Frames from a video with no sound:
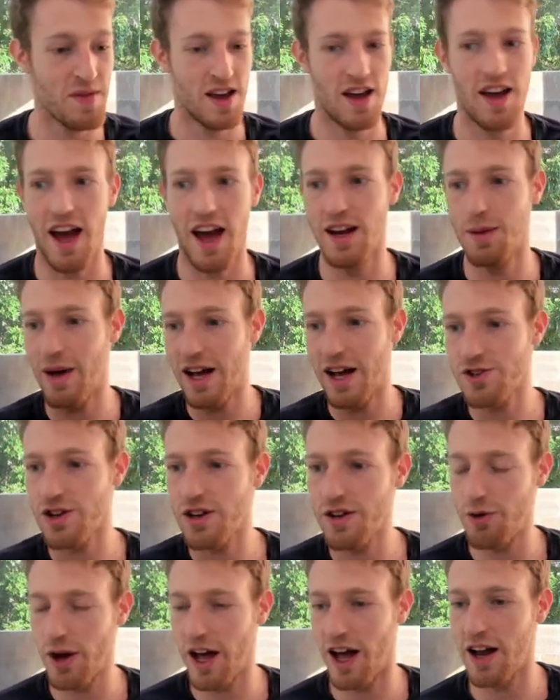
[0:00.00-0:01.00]
And imagine
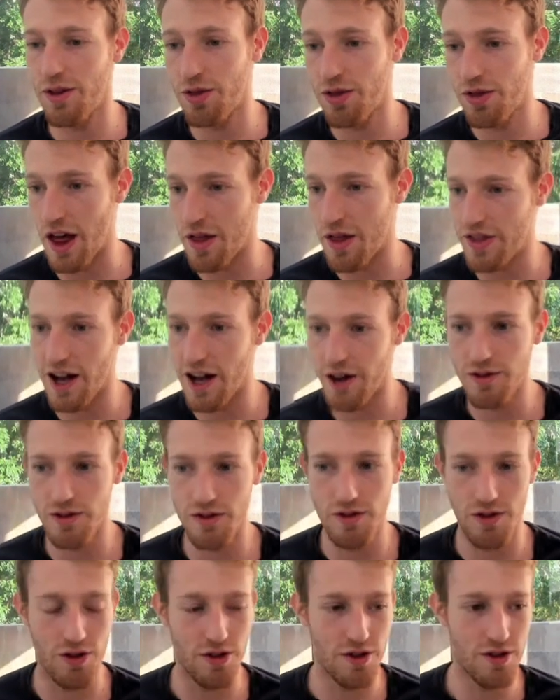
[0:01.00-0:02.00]
if we had
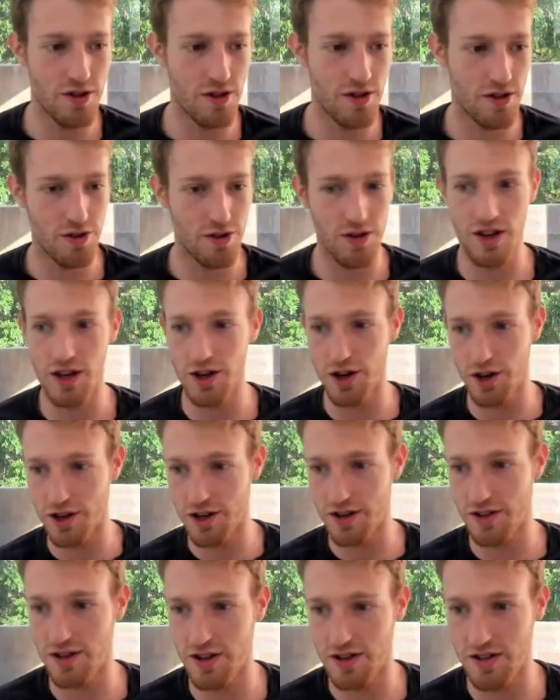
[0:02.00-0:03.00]
1,000 students. Do you think you're going
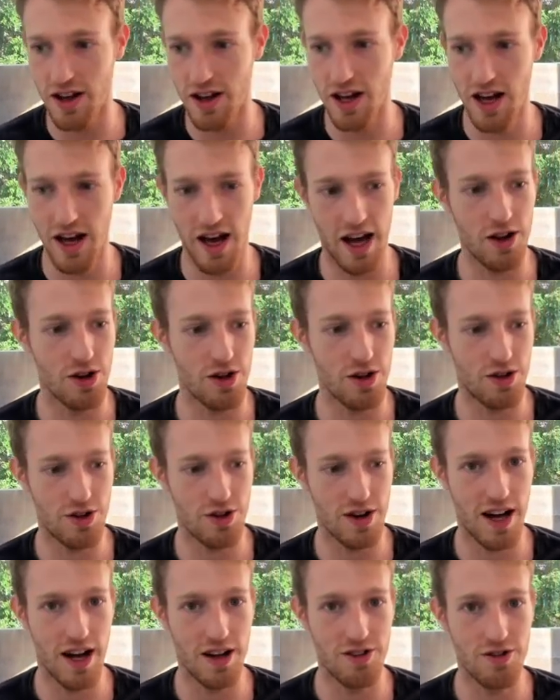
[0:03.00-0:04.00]
to sit here and go
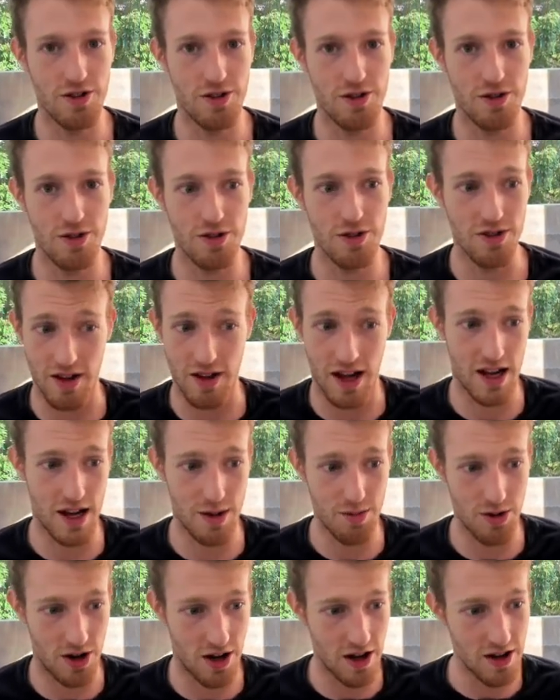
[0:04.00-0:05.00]
through 100 students?
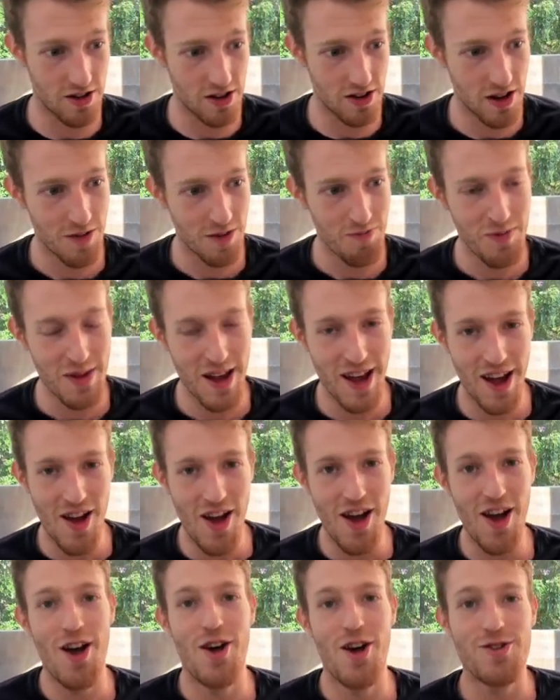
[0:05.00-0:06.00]
I'm not.
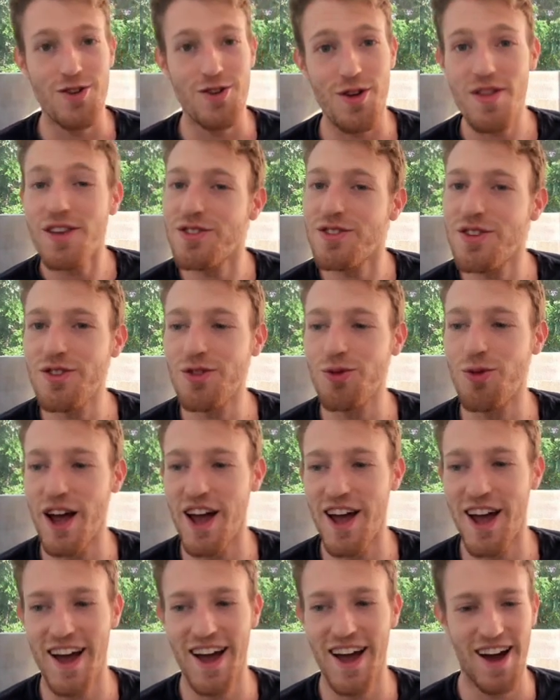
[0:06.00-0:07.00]
So this is
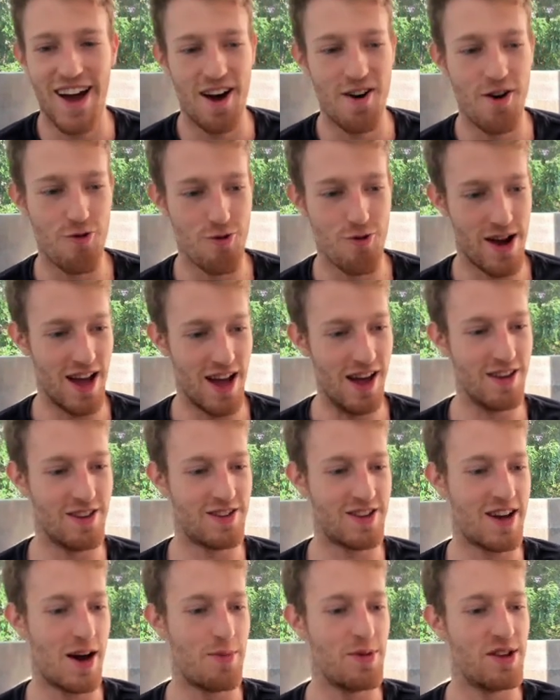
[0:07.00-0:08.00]
where
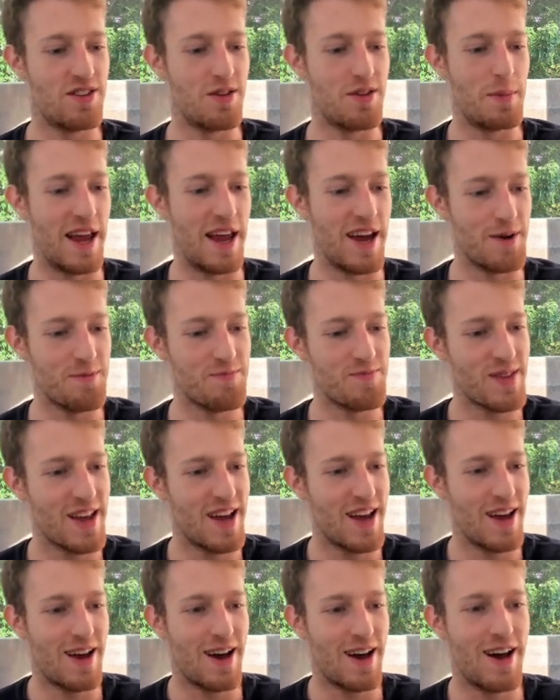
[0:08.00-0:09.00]
arrays come into play.
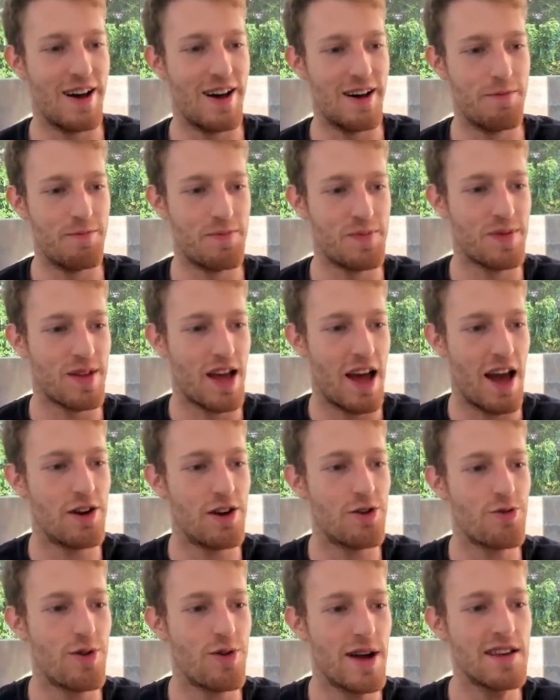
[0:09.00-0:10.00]
And
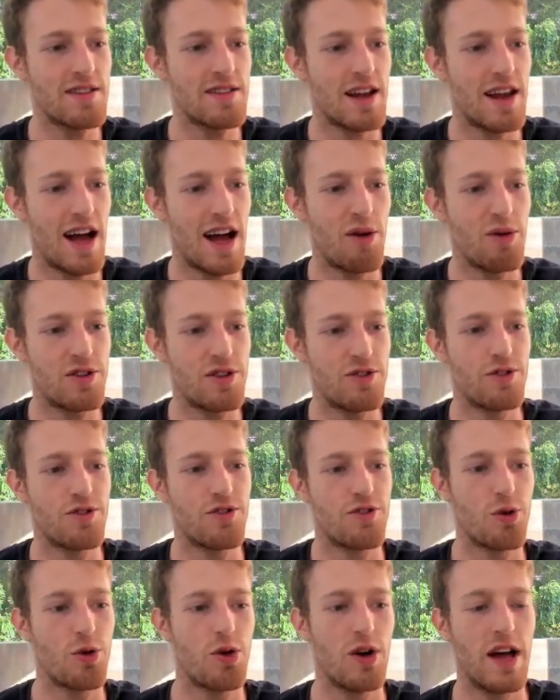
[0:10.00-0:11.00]
arrays allow us to
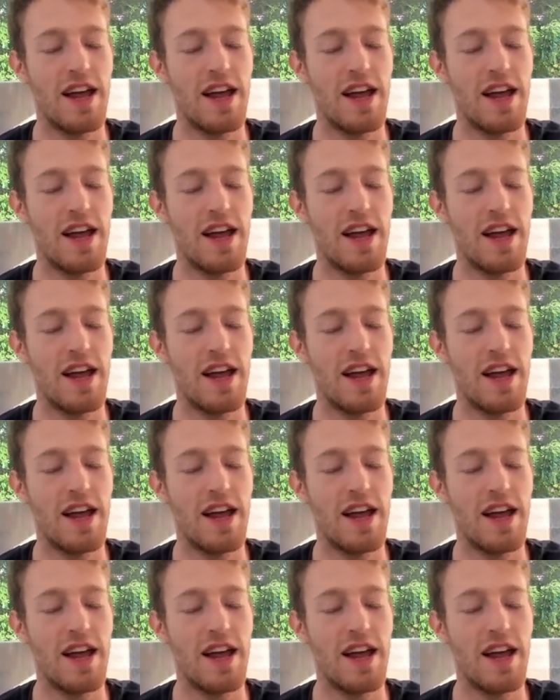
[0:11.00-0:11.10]
store a